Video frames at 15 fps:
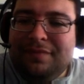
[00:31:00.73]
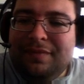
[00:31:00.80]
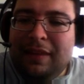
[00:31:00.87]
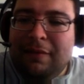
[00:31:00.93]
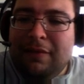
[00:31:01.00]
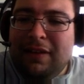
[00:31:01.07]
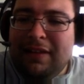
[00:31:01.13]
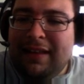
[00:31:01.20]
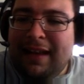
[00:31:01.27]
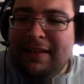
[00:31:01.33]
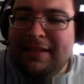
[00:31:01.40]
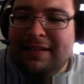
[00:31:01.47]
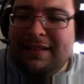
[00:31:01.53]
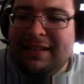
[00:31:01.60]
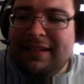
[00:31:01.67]
Well,
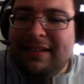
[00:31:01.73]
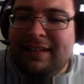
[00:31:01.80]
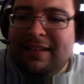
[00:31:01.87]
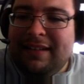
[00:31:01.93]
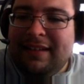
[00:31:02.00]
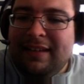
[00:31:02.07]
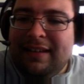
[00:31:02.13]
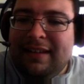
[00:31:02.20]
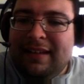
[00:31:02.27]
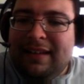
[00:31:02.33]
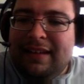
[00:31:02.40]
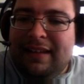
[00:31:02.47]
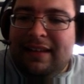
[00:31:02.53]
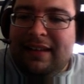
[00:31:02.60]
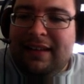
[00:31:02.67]
honestly,
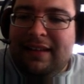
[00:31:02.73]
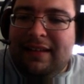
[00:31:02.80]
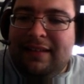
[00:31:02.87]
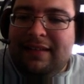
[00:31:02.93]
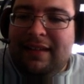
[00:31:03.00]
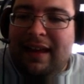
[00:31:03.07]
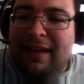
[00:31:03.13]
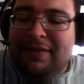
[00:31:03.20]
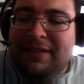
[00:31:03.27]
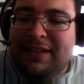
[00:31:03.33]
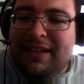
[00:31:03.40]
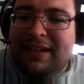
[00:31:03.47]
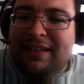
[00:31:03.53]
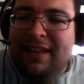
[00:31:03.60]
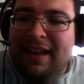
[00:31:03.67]
I would
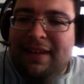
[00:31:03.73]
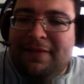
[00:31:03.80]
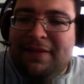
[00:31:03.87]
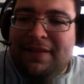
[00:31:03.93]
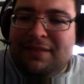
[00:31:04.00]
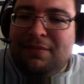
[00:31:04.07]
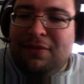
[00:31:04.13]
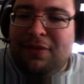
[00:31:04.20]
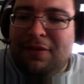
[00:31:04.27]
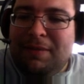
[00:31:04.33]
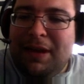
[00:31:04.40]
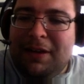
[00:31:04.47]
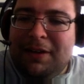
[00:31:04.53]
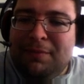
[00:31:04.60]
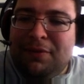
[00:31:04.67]
say life is more
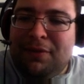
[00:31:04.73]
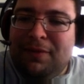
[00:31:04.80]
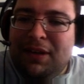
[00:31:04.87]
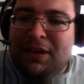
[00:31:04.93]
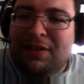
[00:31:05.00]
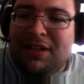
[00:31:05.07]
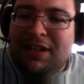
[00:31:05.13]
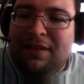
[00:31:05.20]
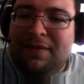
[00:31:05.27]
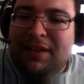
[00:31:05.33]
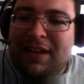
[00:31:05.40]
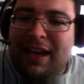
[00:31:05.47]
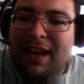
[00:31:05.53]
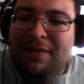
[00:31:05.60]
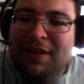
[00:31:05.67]
about improving yourself than
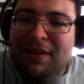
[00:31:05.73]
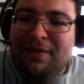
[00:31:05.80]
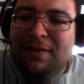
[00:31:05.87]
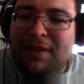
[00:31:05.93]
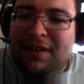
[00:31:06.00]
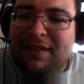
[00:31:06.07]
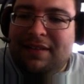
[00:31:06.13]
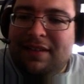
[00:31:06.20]
having fun.